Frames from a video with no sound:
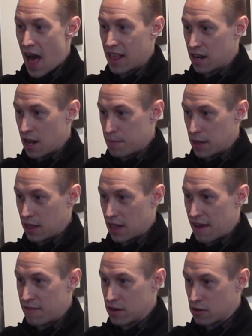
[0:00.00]
I let up
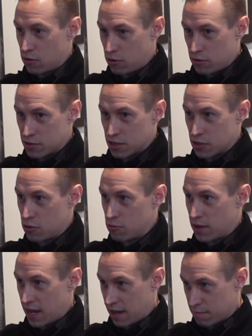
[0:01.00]
11 goals in
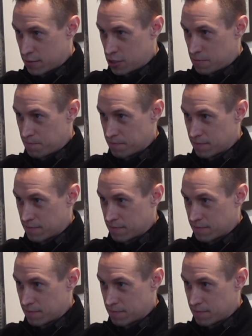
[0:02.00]
2 games